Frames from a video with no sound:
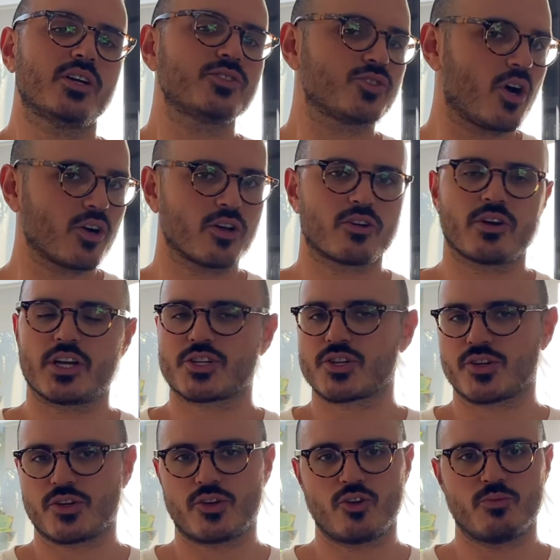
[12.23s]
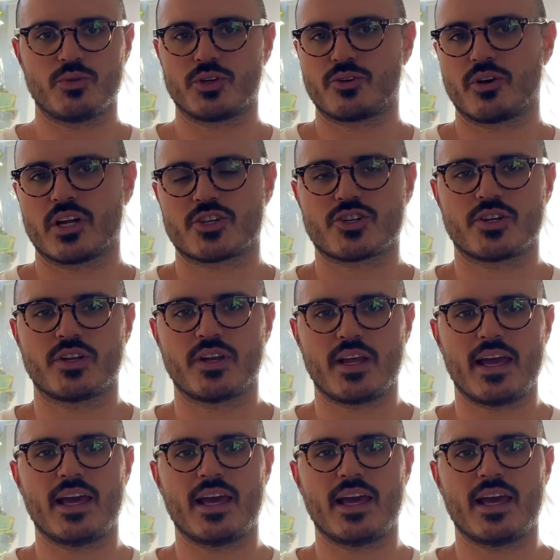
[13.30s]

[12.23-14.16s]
dog aggression, human aggression,